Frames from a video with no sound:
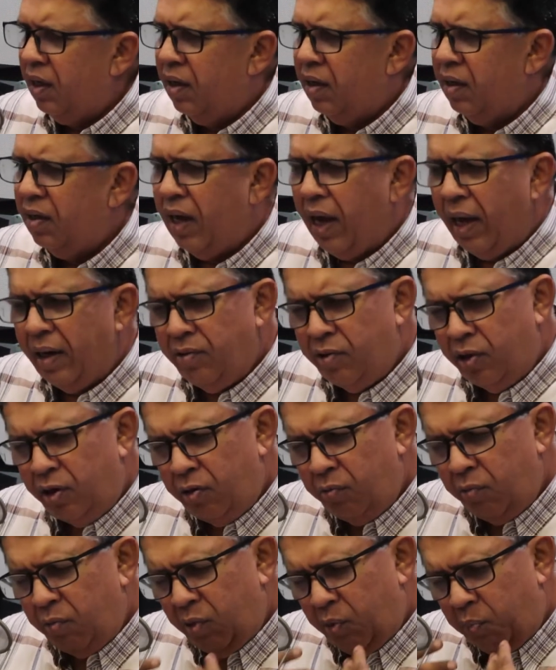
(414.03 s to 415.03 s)
and
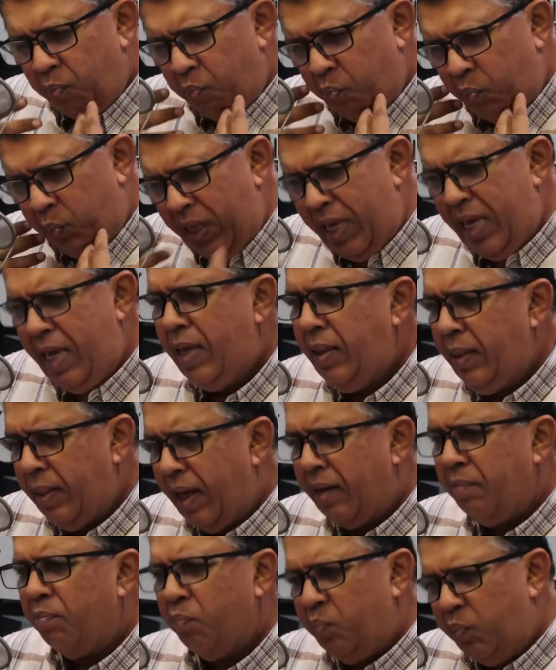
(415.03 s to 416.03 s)

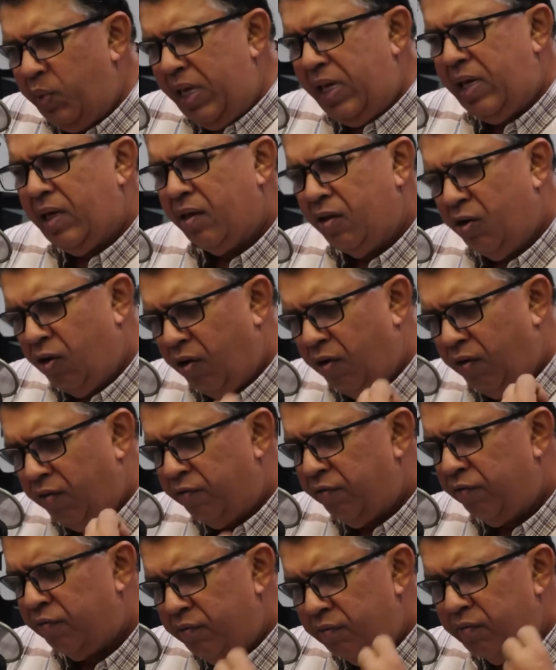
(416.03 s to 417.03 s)
being that beacon
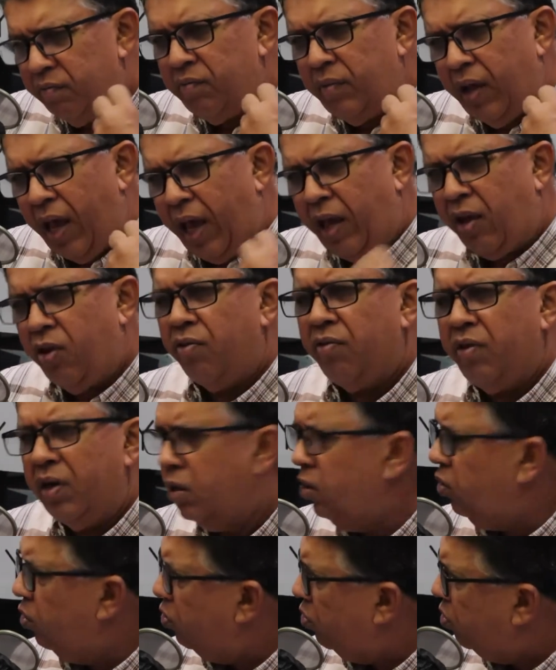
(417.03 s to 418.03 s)
of
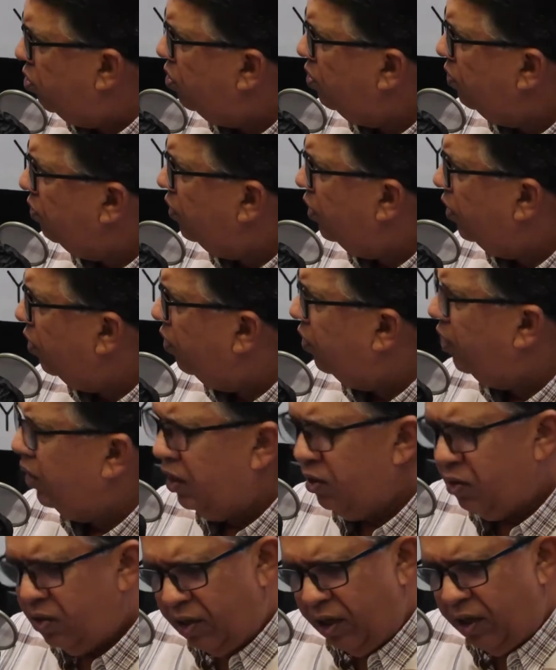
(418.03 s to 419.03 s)
accurate news,
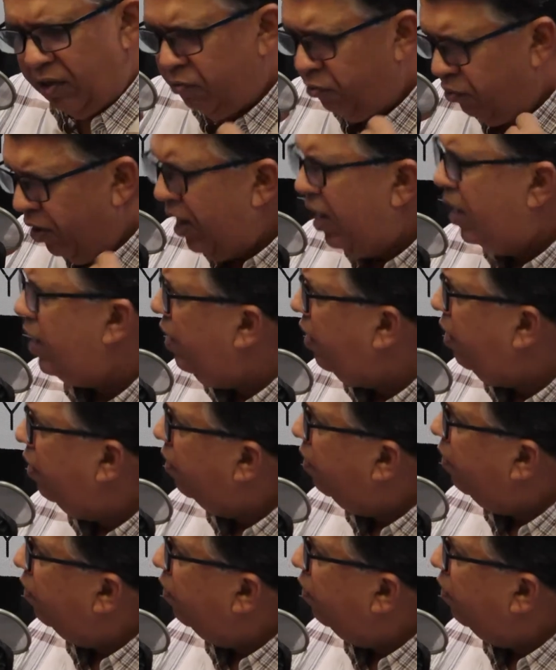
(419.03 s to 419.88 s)
is really